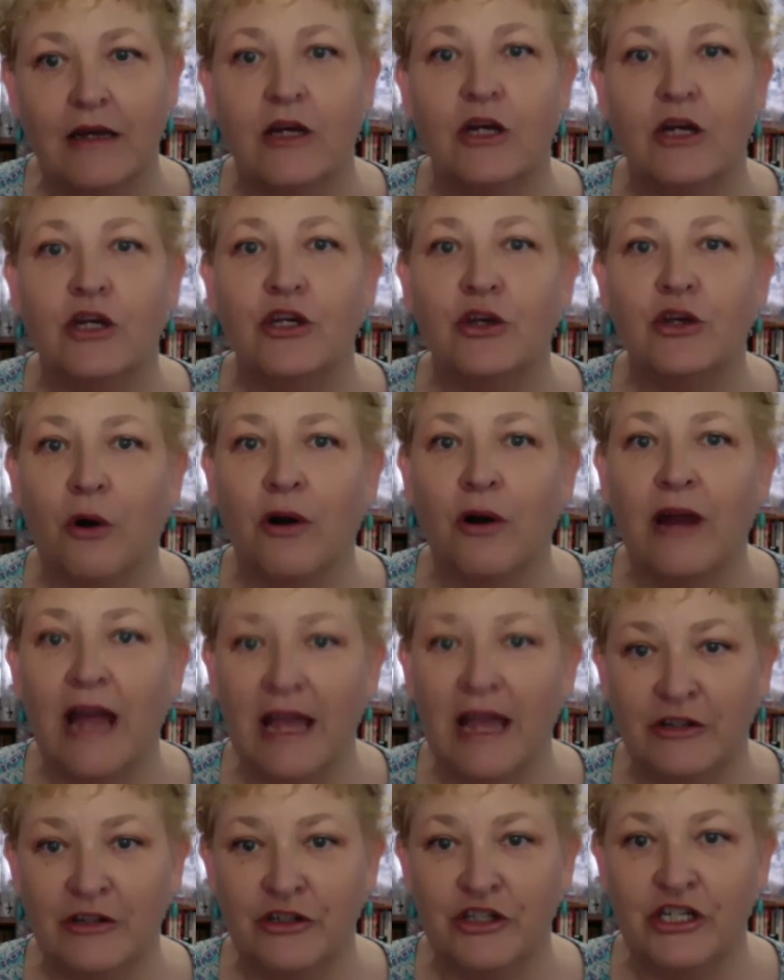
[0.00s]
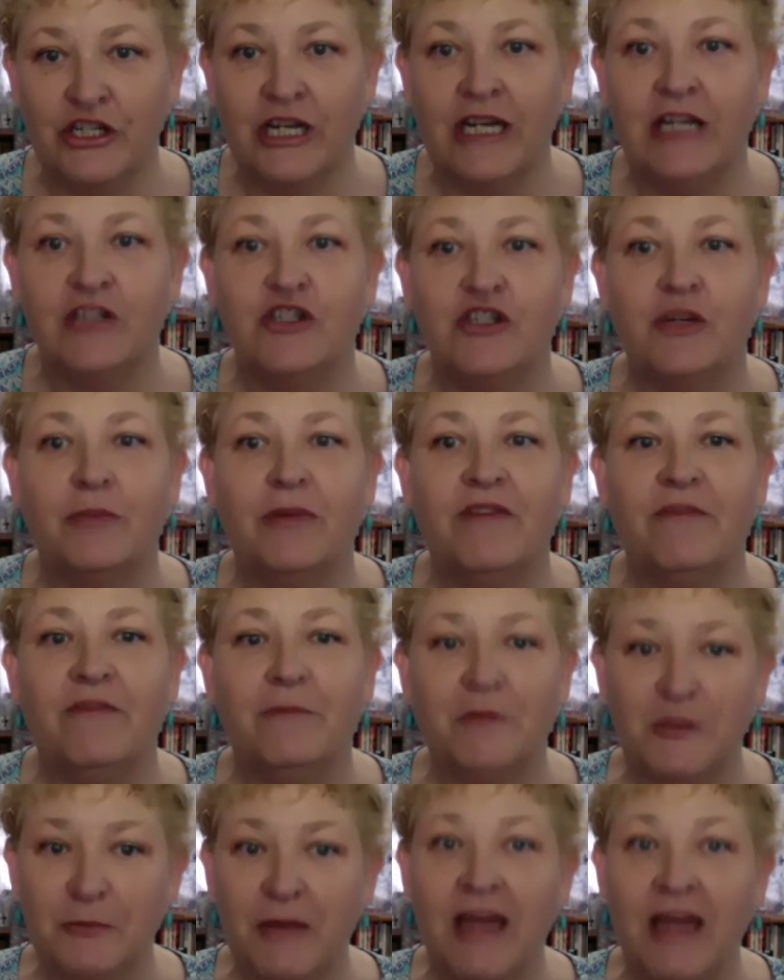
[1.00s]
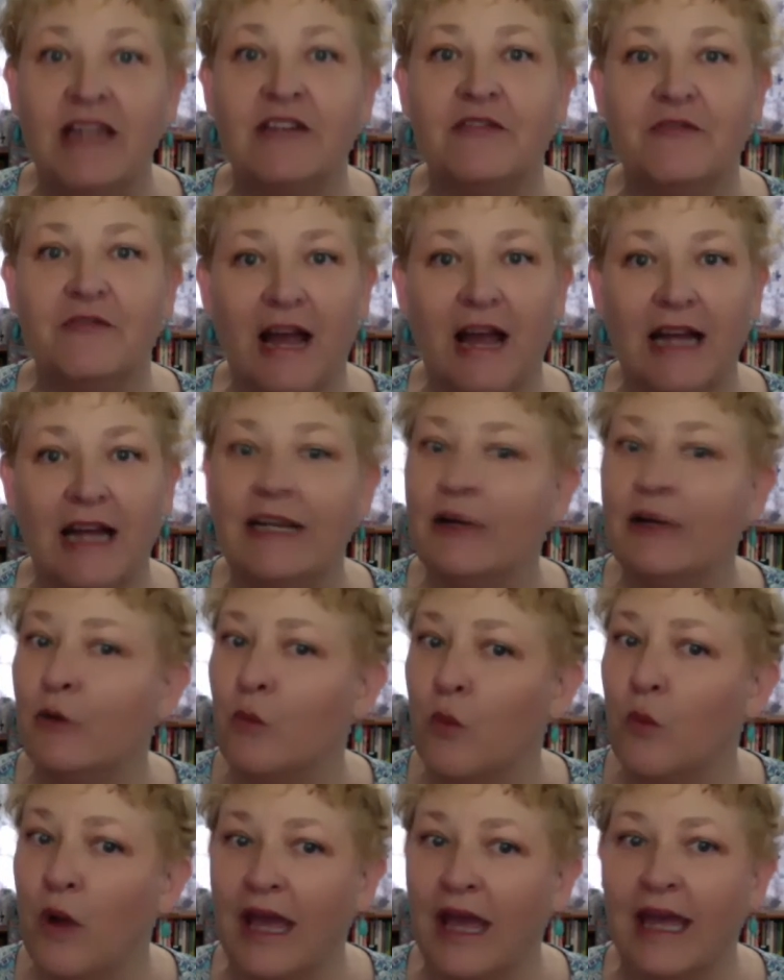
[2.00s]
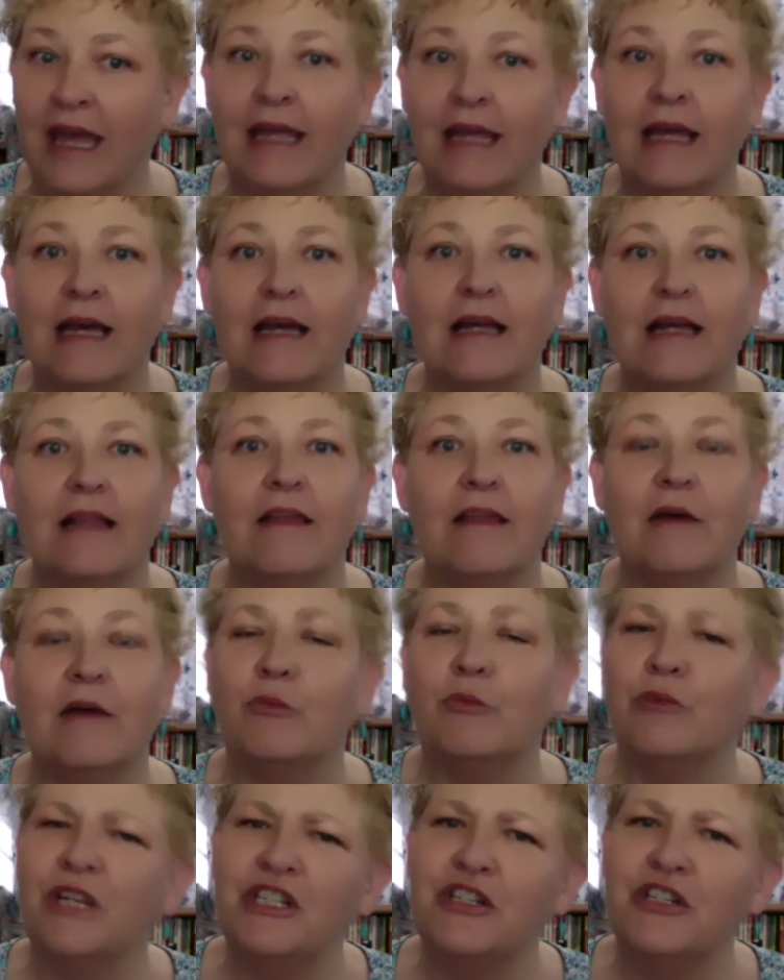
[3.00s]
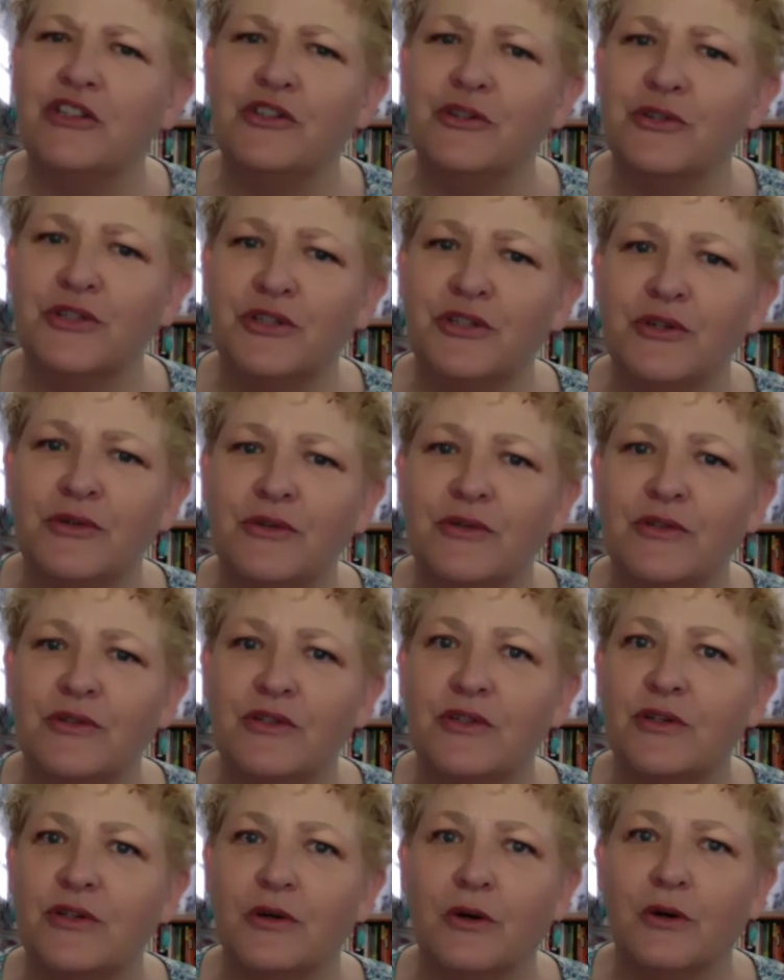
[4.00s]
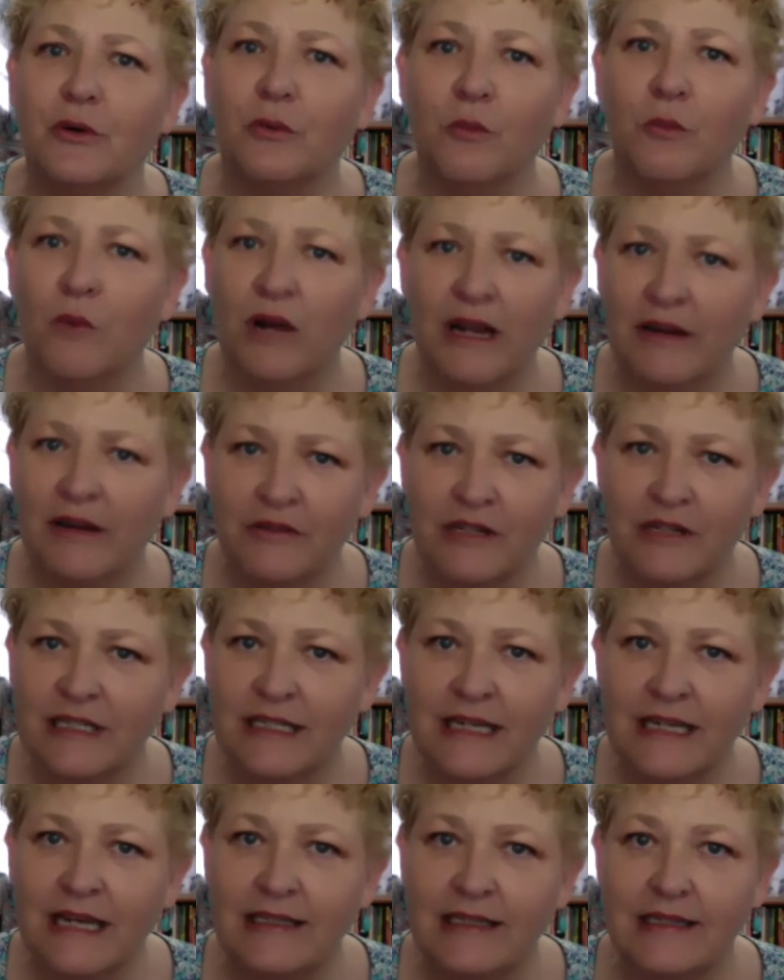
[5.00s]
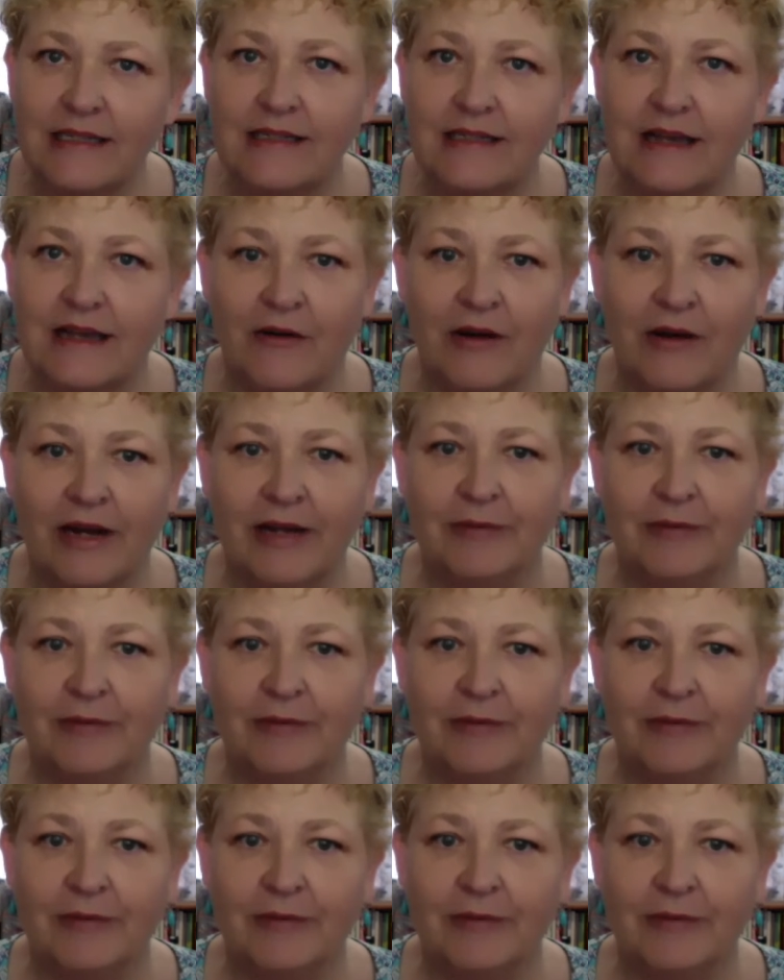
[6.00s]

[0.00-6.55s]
Your energy should be spent finding a way that reaches your students, whatever is necessary.